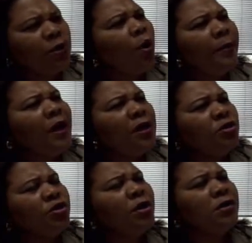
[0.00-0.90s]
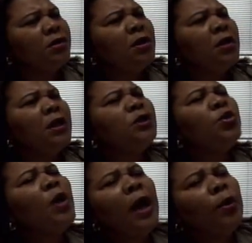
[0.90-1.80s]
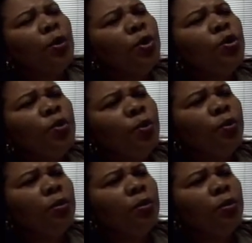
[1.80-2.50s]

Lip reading: at common entrance, that you cannot do.